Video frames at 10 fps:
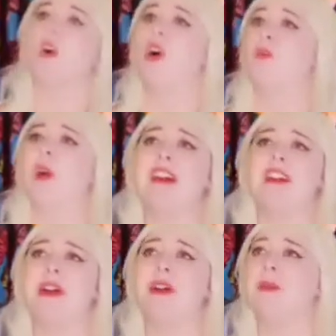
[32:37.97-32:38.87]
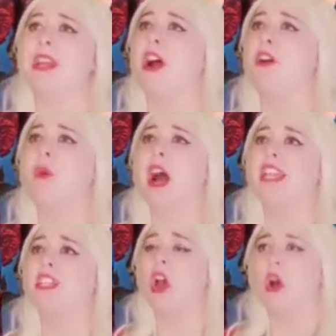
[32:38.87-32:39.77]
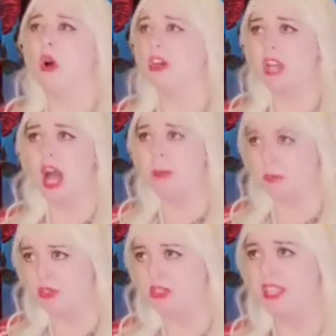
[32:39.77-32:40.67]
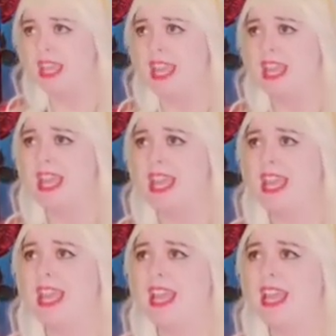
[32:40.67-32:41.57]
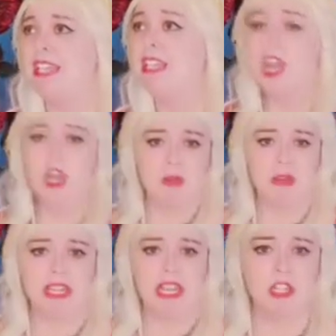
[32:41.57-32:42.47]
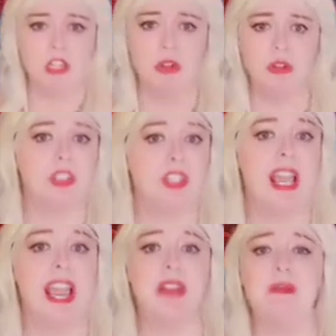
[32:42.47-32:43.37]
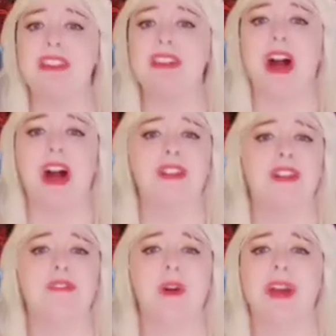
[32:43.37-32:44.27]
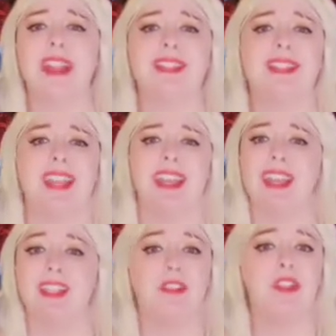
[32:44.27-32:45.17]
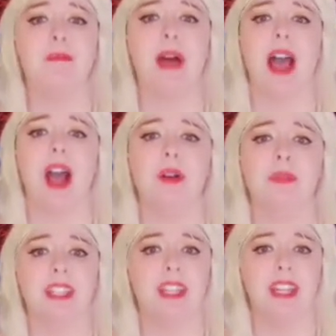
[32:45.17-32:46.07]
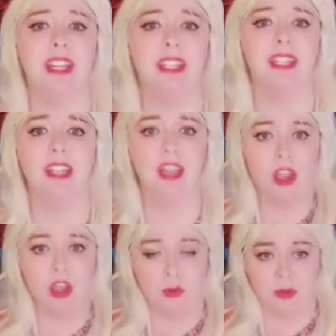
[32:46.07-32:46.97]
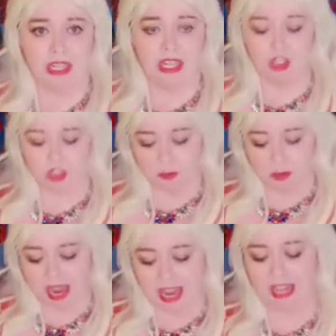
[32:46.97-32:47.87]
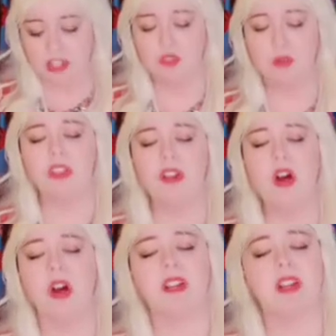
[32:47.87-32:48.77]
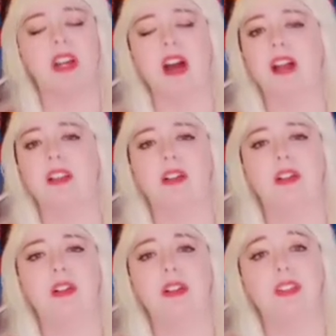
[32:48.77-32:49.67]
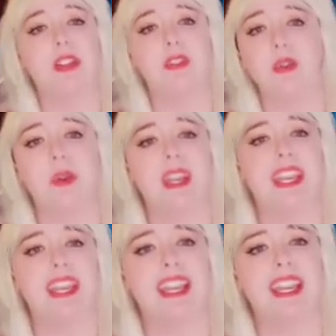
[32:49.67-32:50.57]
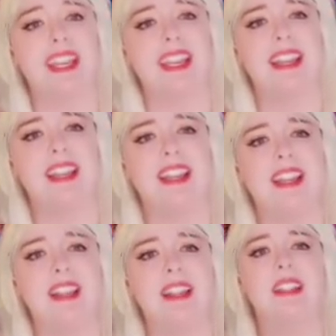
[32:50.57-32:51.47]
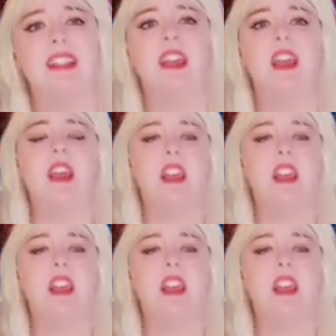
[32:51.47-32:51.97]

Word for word: or whether we are white or copper skinned. We need to sing with all the voices of the mountain. We need to paint with all the colors of the wind.